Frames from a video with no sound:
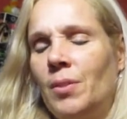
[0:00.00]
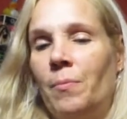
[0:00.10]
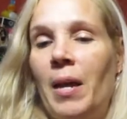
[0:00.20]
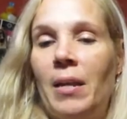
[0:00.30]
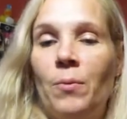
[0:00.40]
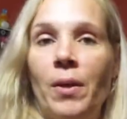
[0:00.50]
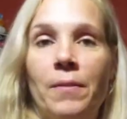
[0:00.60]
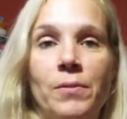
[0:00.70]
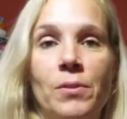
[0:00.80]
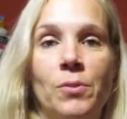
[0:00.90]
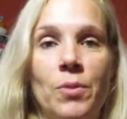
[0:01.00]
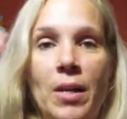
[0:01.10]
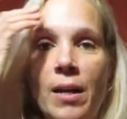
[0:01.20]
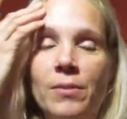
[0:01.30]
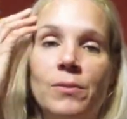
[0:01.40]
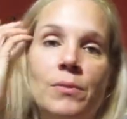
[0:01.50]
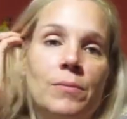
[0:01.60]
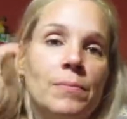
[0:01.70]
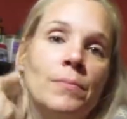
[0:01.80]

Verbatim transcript: So Maddie will have to do the honors.